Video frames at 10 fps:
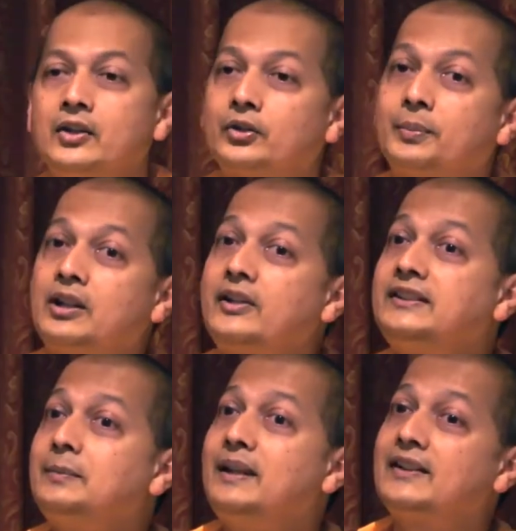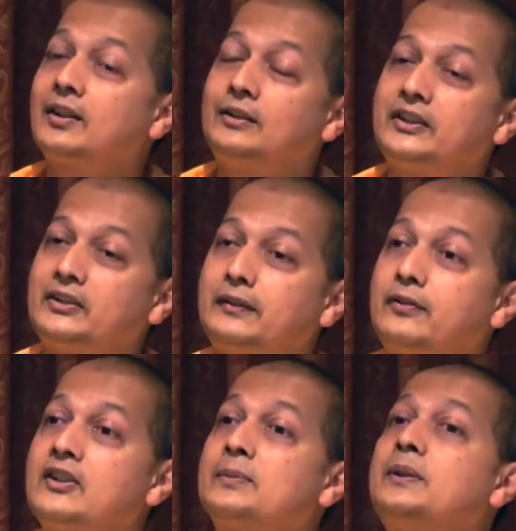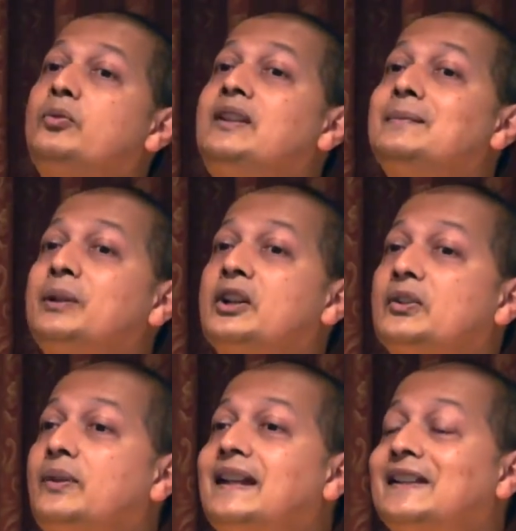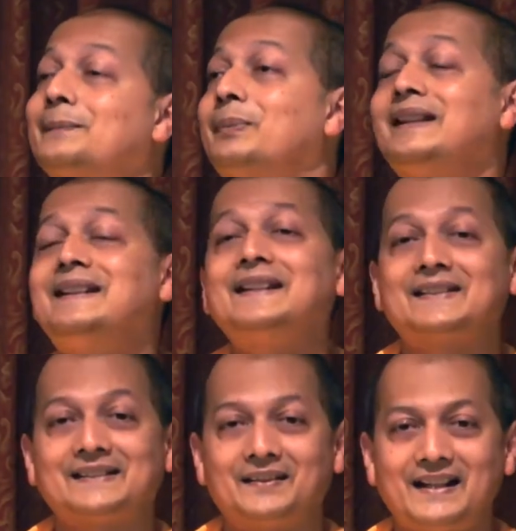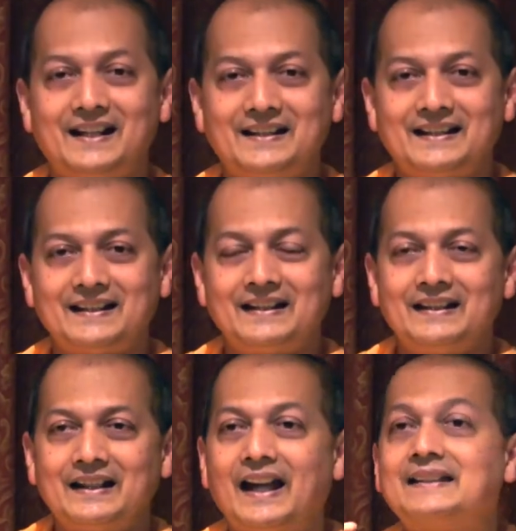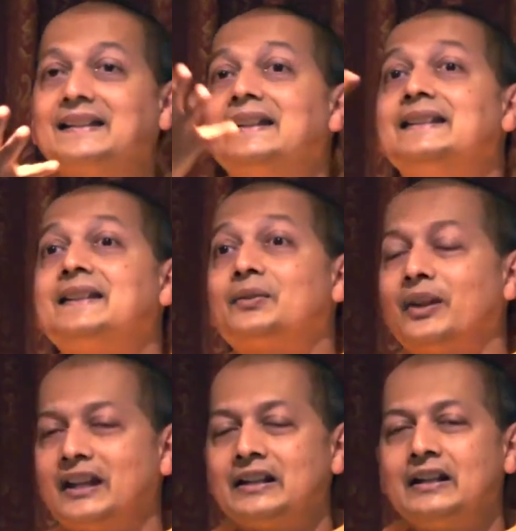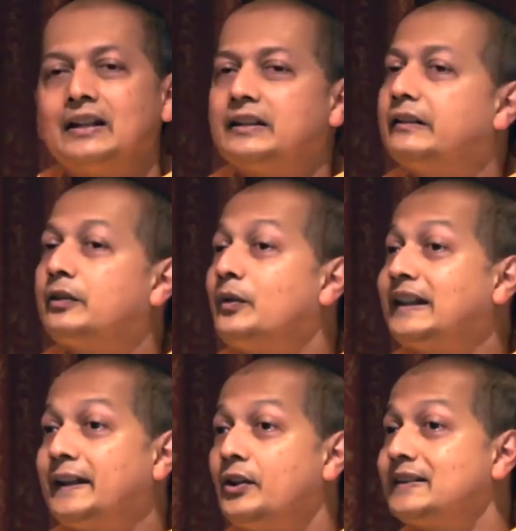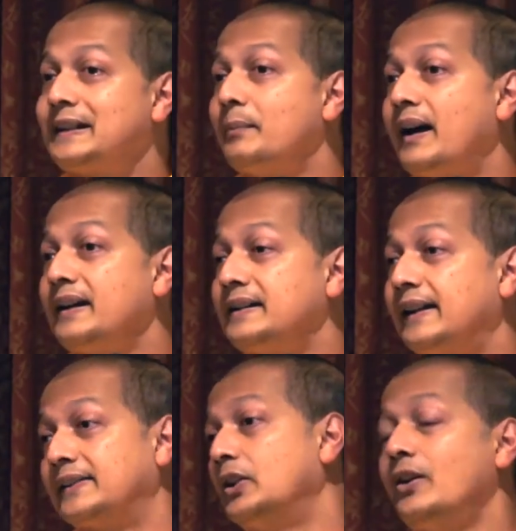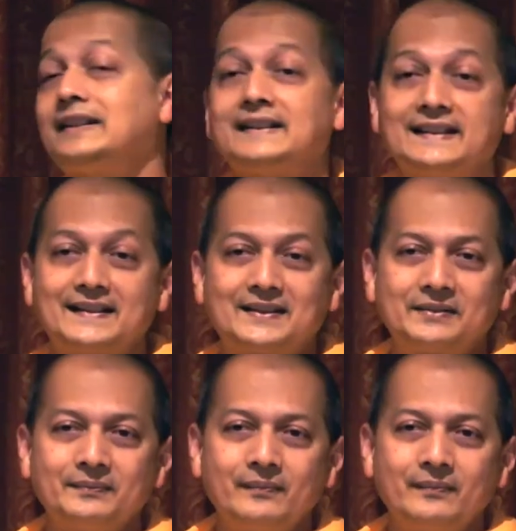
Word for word: So, because it makes all this difference between, because we experience the reality as, as in this way, therefore we cannot say Maya does not exist.